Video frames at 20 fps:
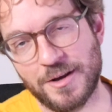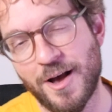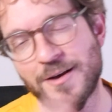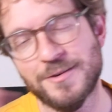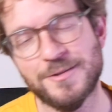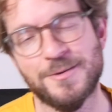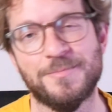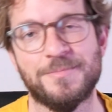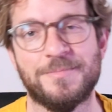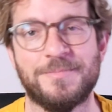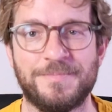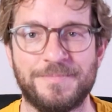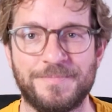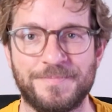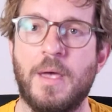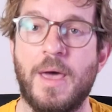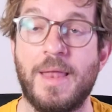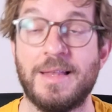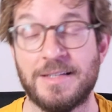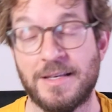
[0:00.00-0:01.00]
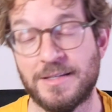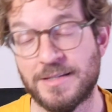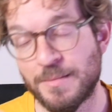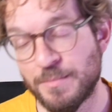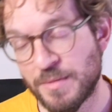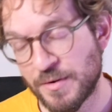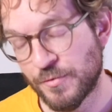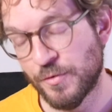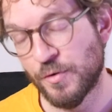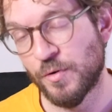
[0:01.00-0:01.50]
awesome. And as I said
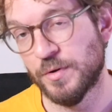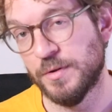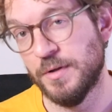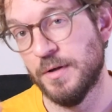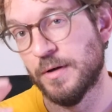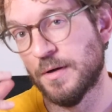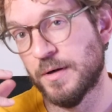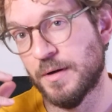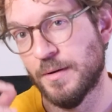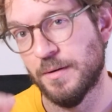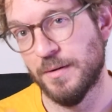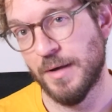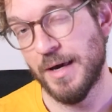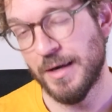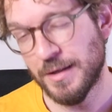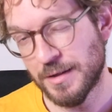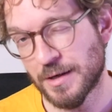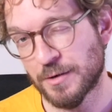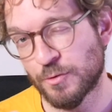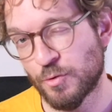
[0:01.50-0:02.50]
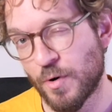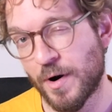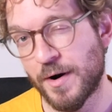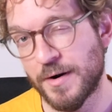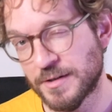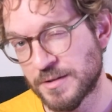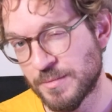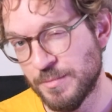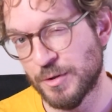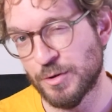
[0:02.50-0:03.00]
before, the Eta
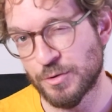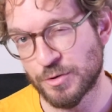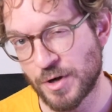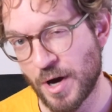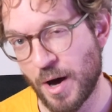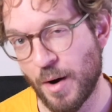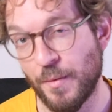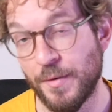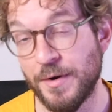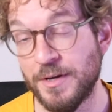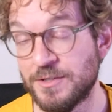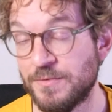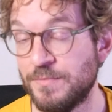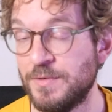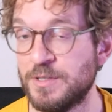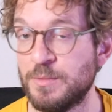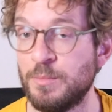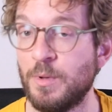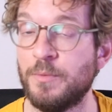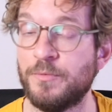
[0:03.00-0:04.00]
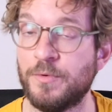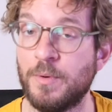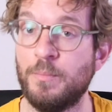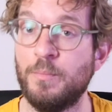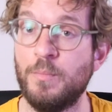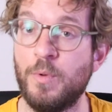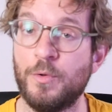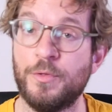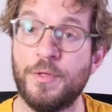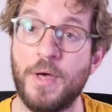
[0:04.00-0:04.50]
Aquariids meteor shower is visible
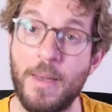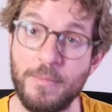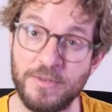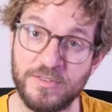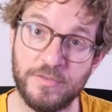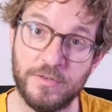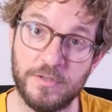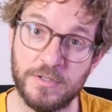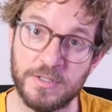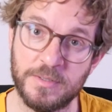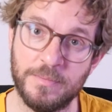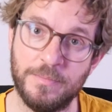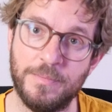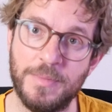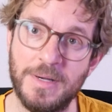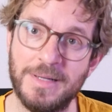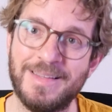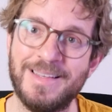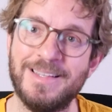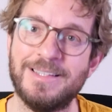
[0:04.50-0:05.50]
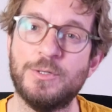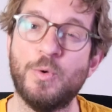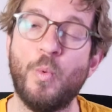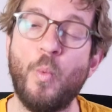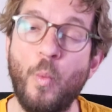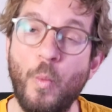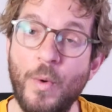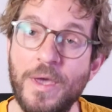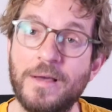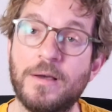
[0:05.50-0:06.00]
from both hemispheres, but it's
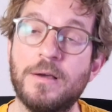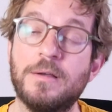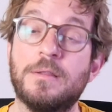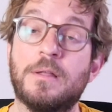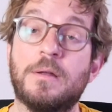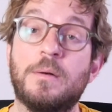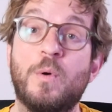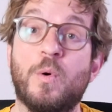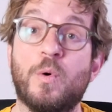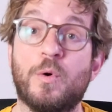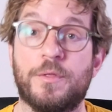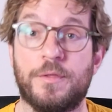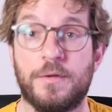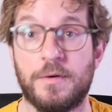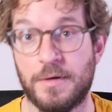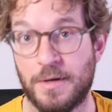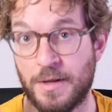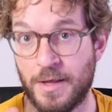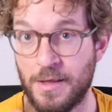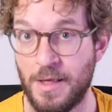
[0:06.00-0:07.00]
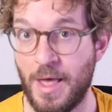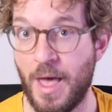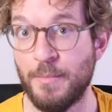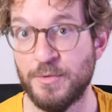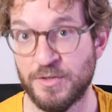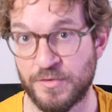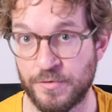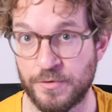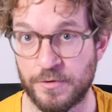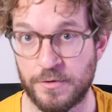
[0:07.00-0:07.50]
weaker in the northern
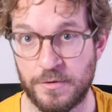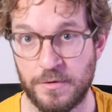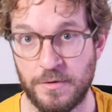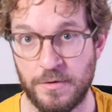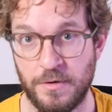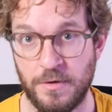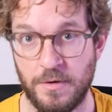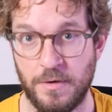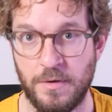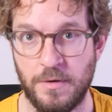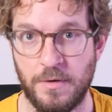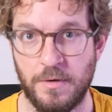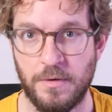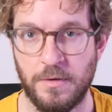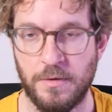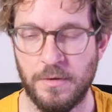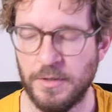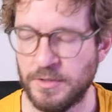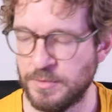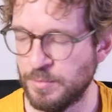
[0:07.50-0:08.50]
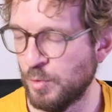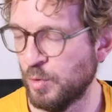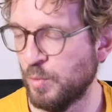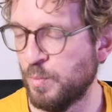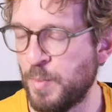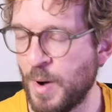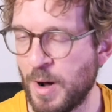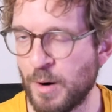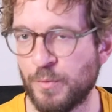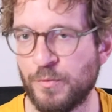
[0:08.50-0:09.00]
hemisphere. It's more
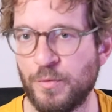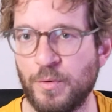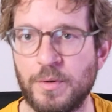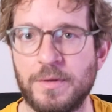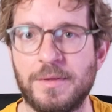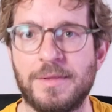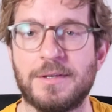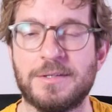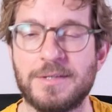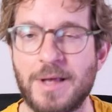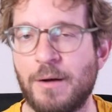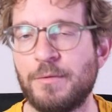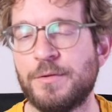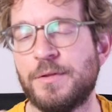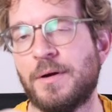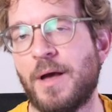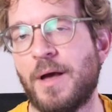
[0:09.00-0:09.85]
powerful in the southern